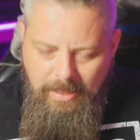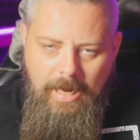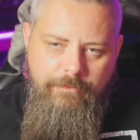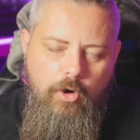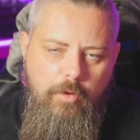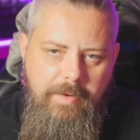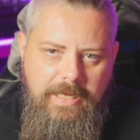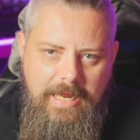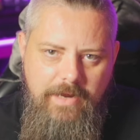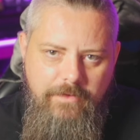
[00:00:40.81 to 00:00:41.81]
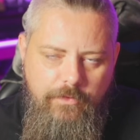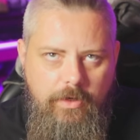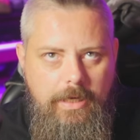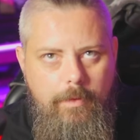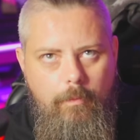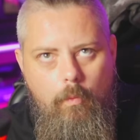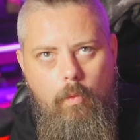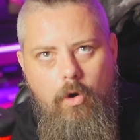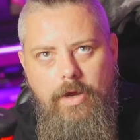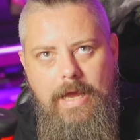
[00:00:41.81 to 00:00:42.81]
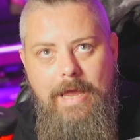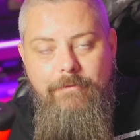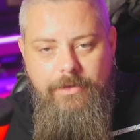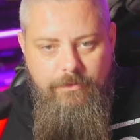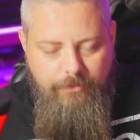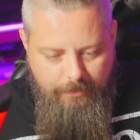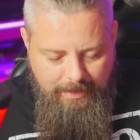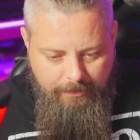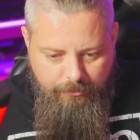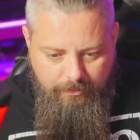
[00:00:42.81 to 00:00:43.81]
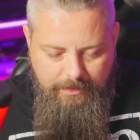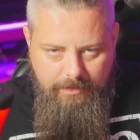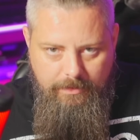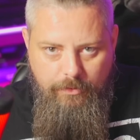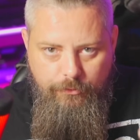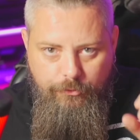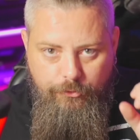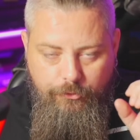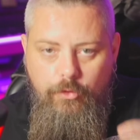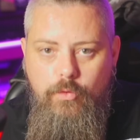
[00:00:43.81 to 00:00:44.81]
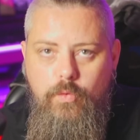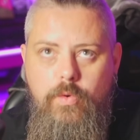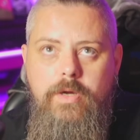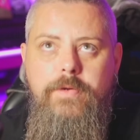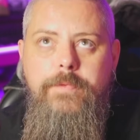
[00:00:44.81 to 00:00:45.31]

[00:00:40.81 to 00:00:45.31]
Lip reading: and I've got to be careful in what evidence I actually show.